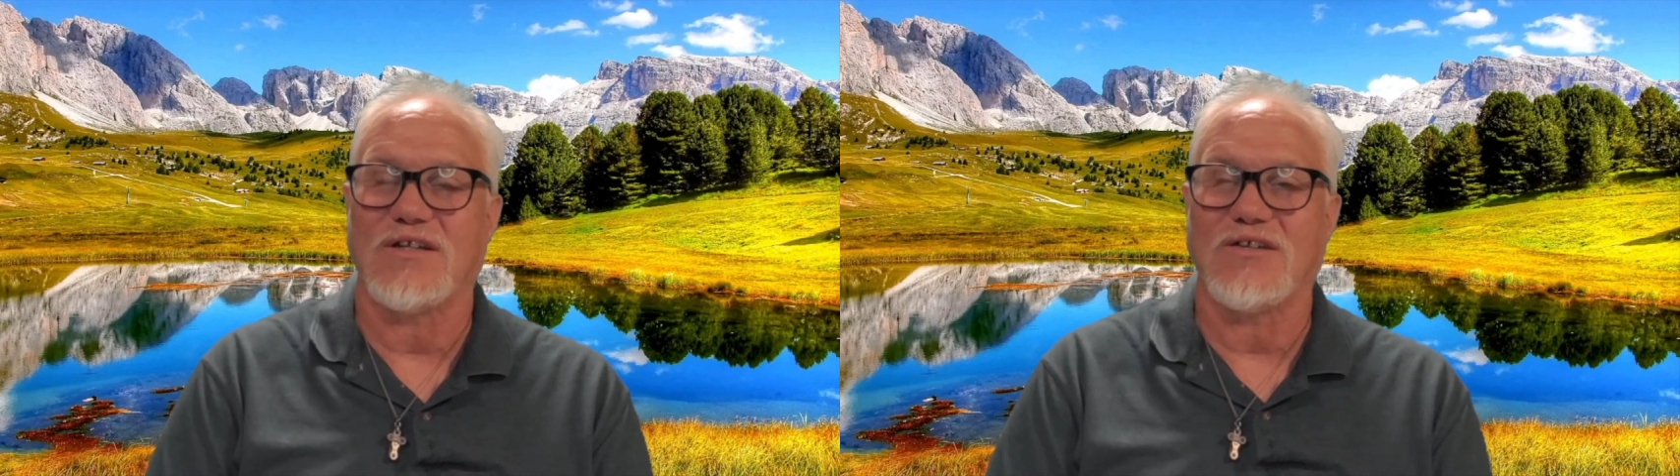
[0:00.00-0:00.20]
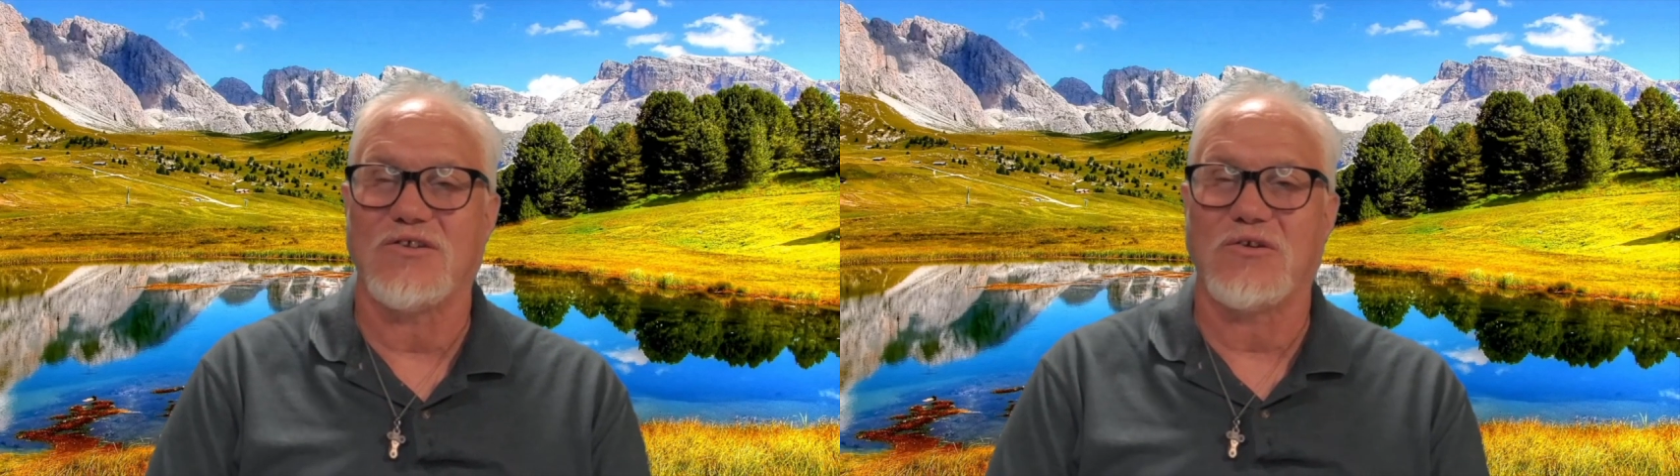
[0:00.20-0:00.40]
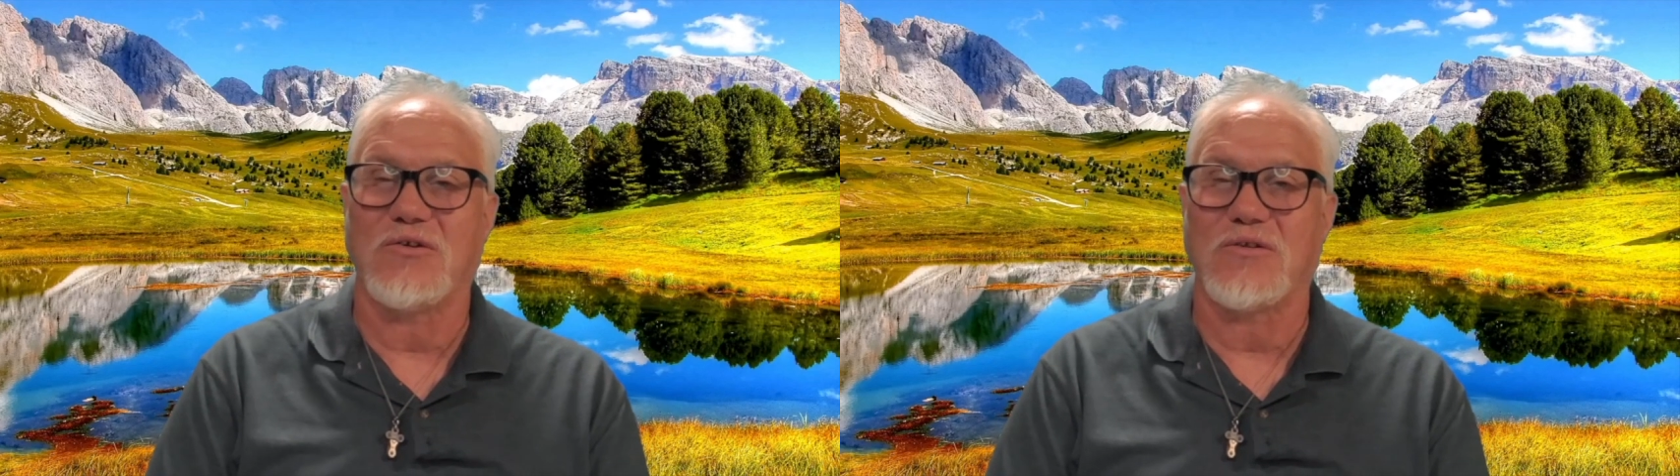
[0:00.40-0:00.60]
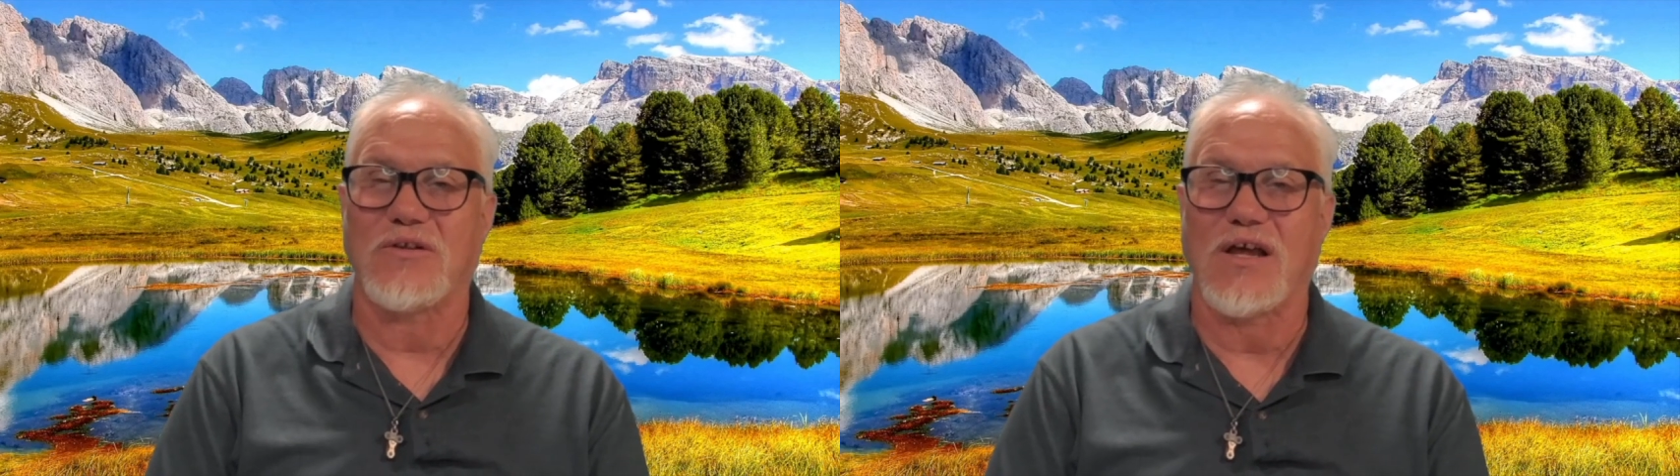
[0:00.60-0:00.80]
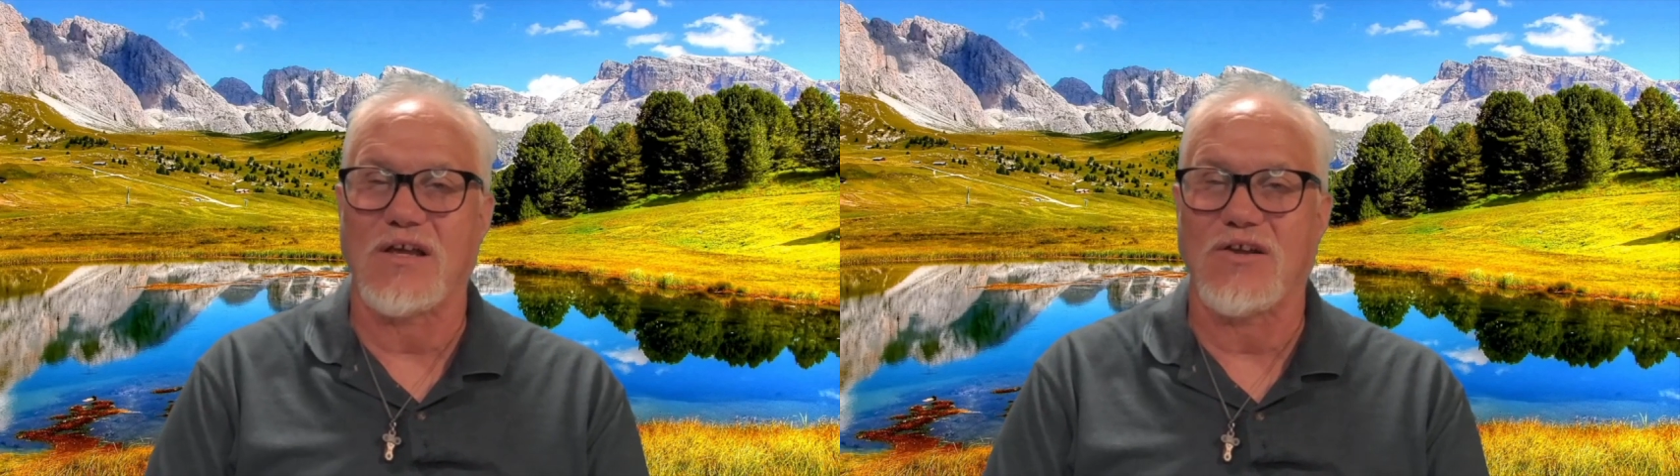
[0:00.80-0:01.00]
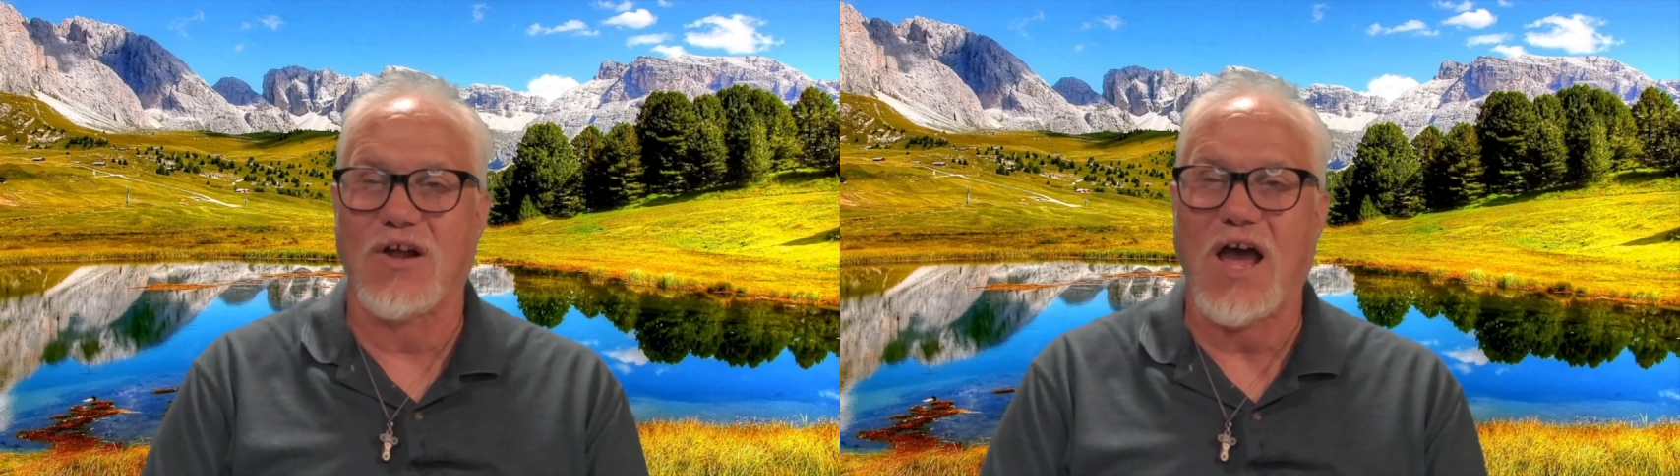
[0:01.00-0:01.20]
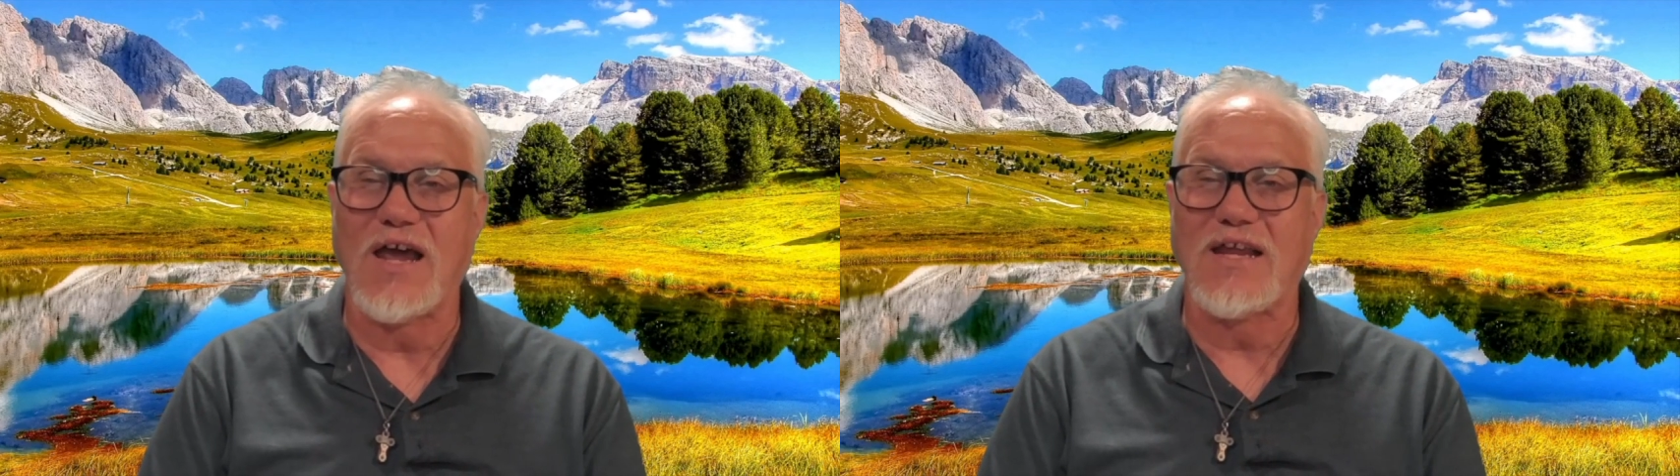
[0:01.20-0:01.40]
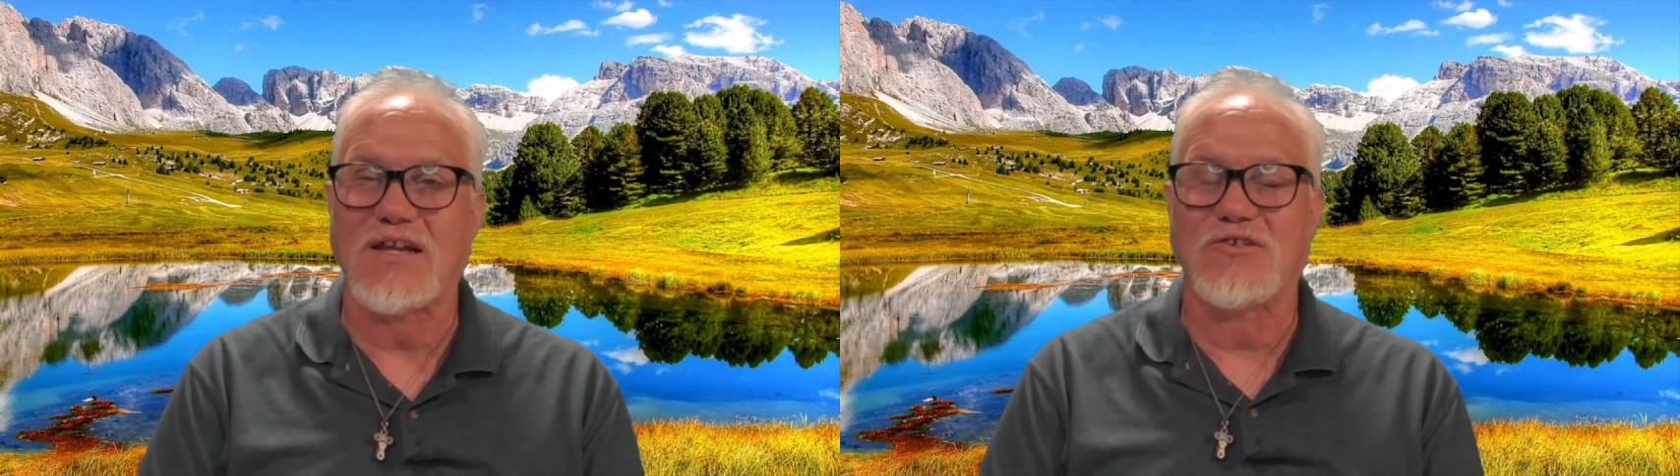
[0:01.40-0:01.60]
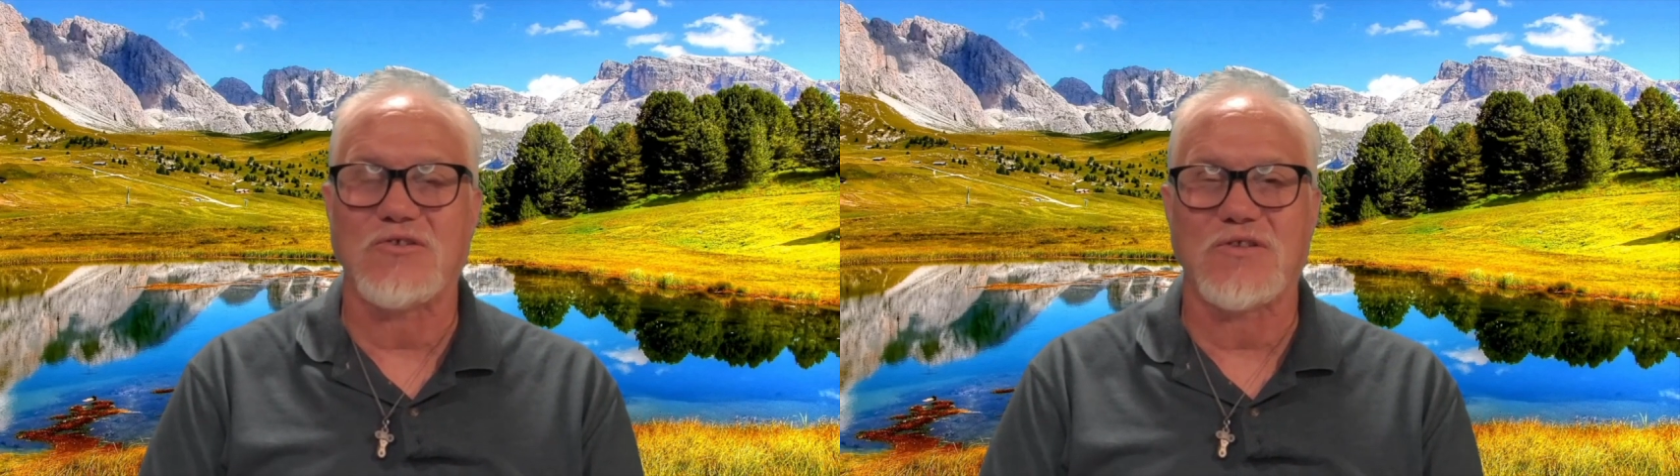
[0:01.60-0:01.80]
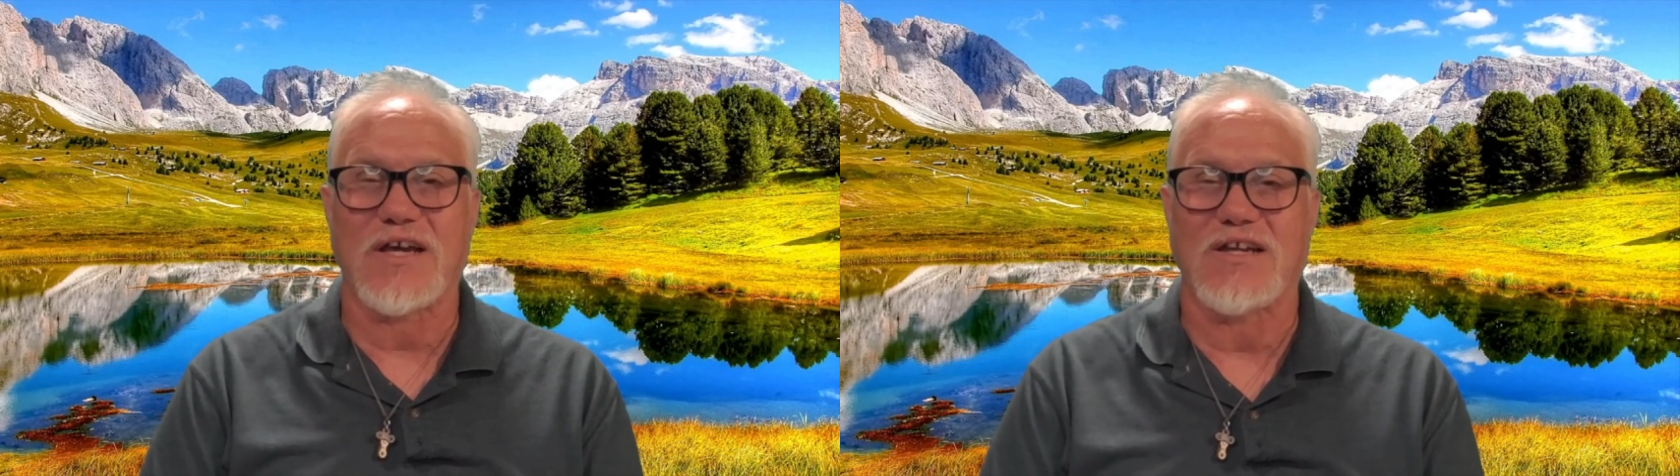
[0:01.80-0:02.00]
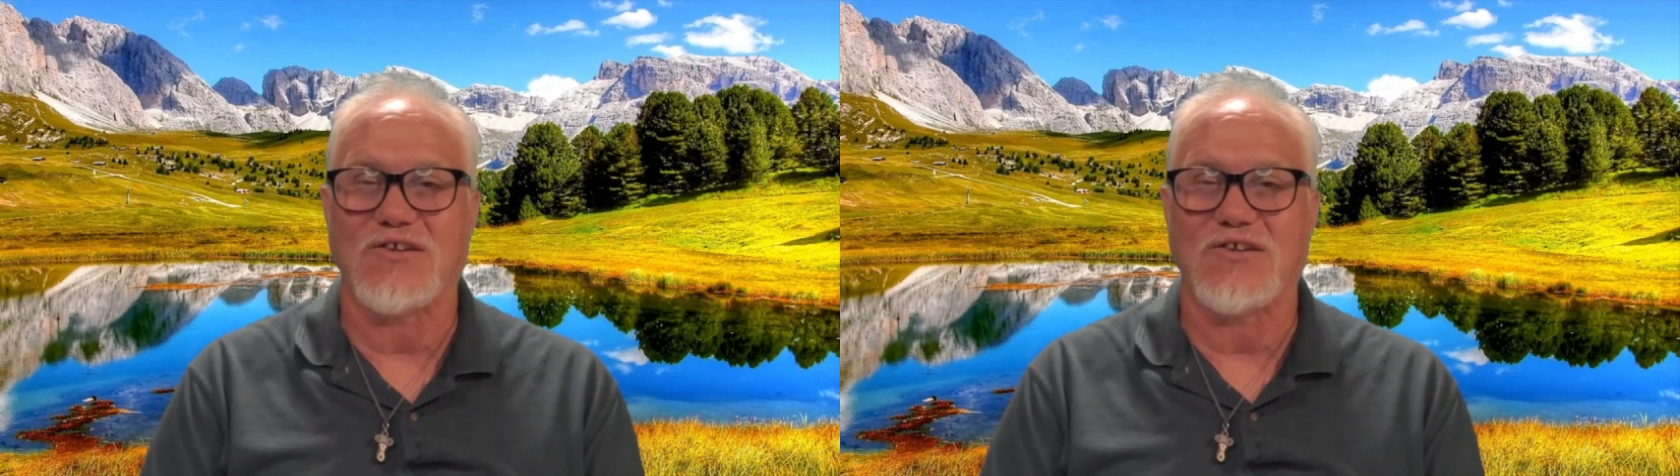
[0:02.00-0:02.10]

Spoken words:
You know, how can I do that?